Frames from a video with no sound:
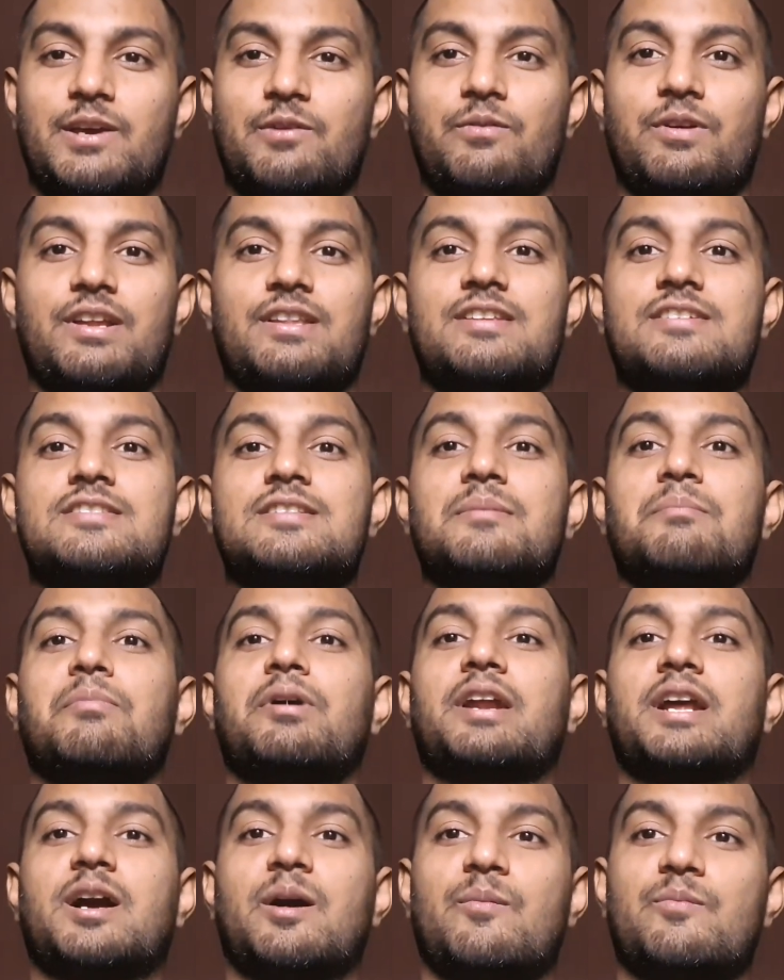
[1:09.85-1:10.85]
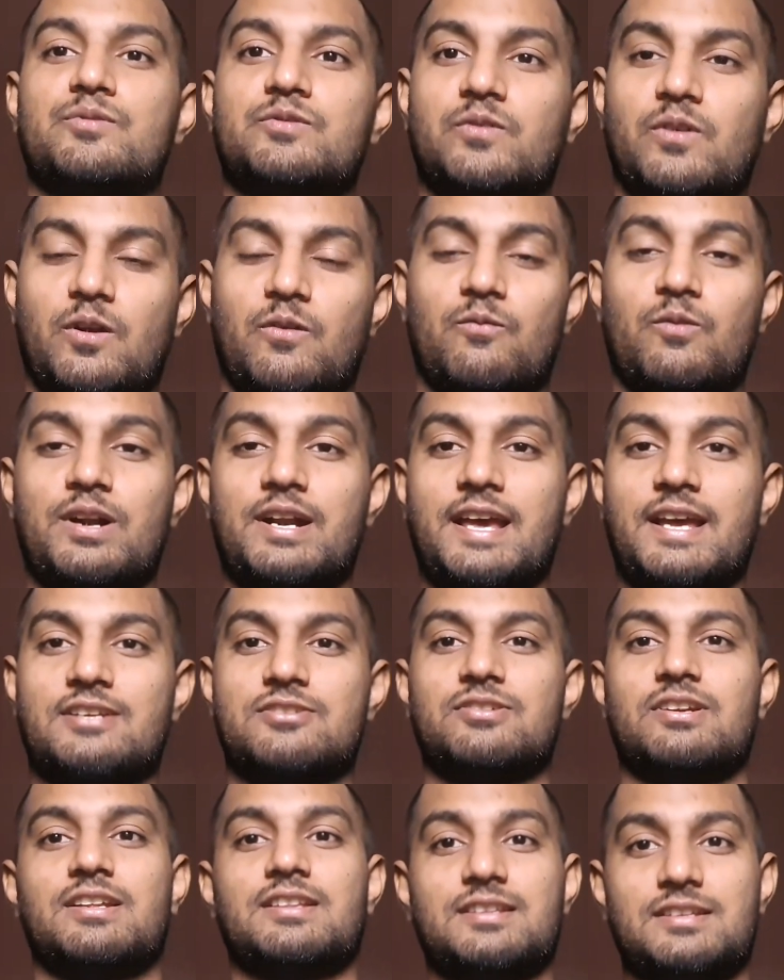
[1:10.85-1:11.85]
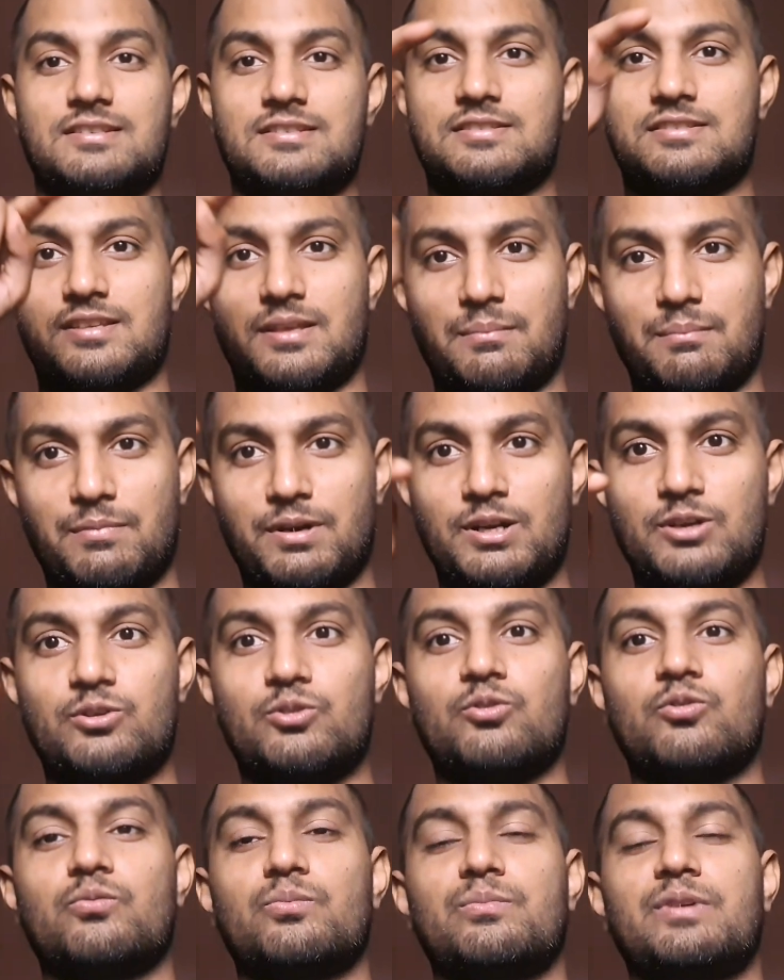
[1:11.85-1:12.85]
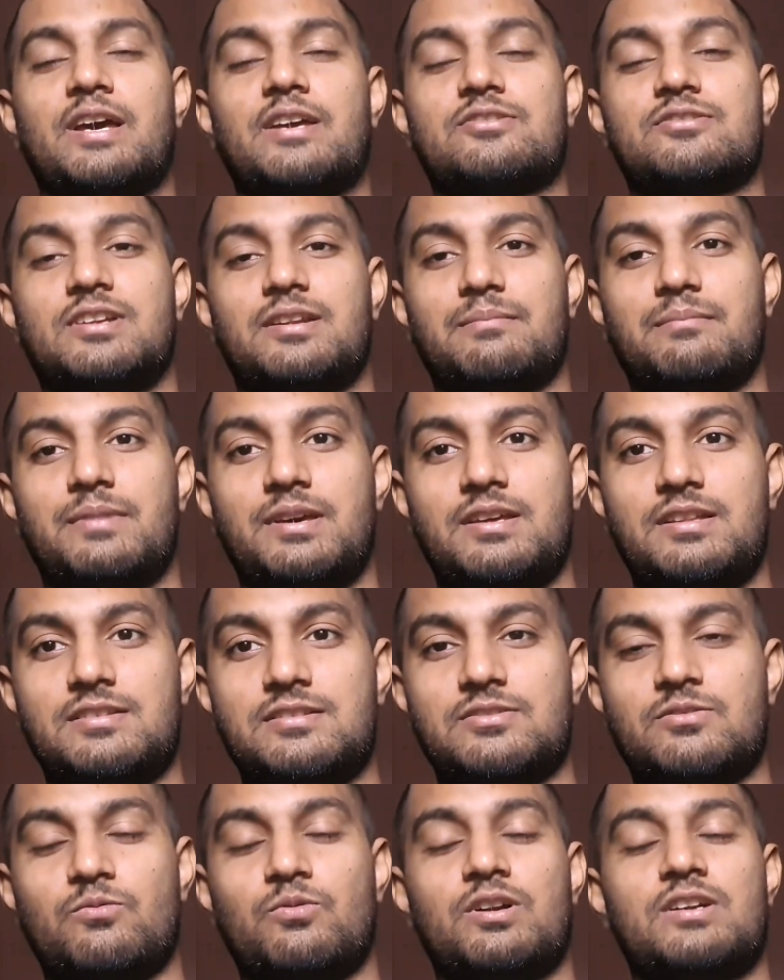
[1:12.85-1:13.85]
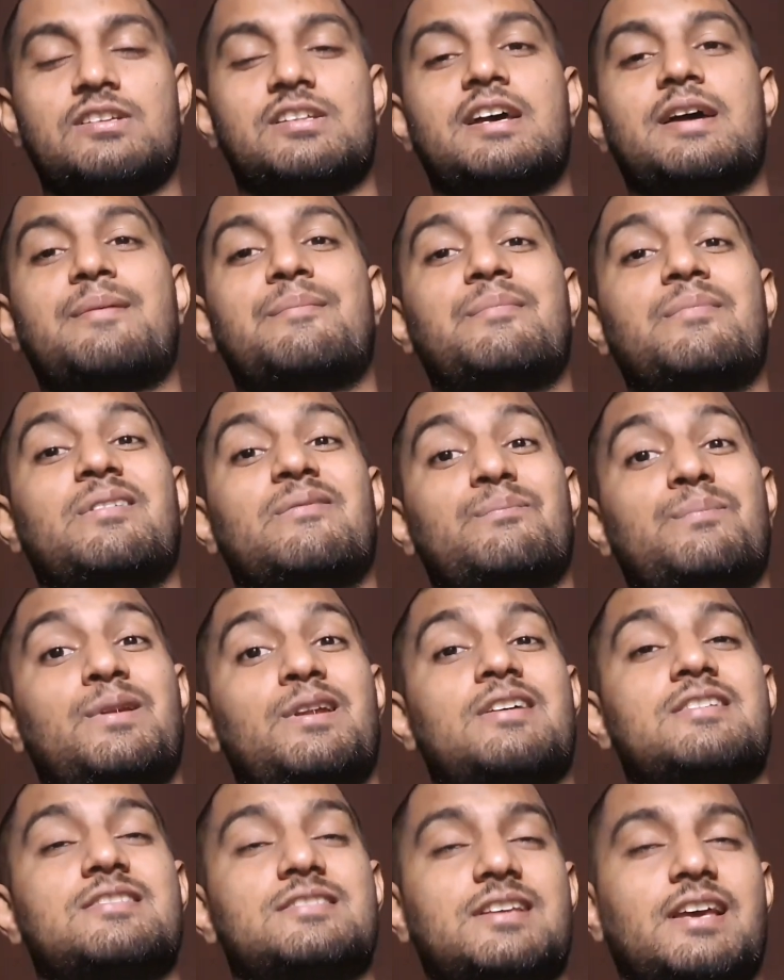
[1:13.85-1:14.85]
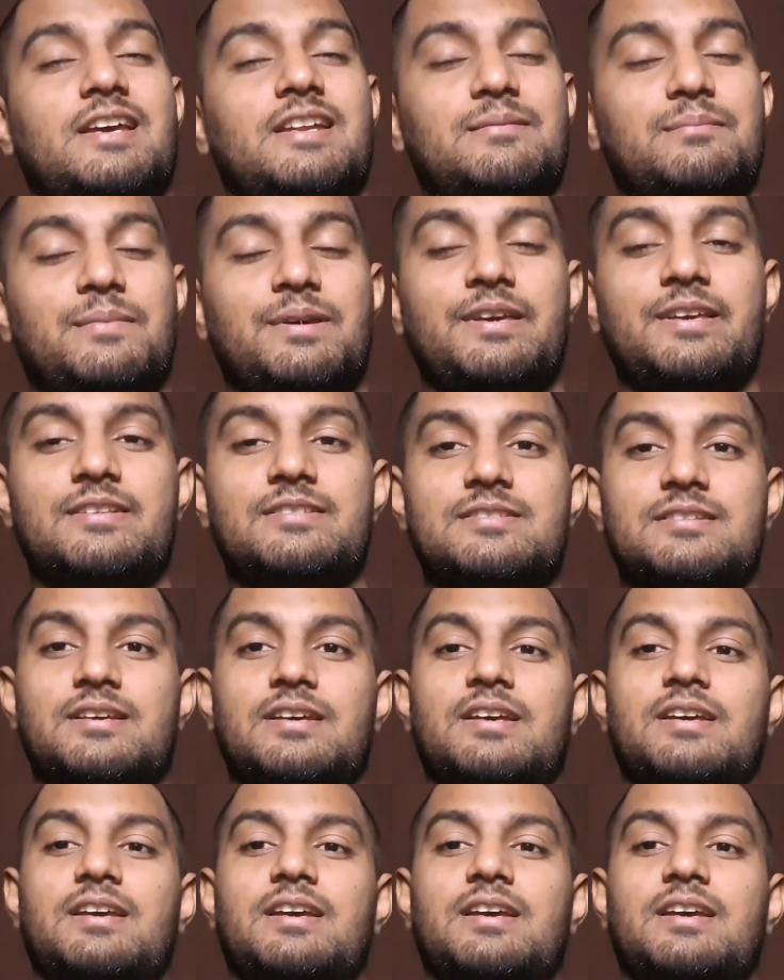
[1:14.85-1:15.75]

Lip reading: Where this number comes from, what actually this symbol 2 actually means, what the plus sign means,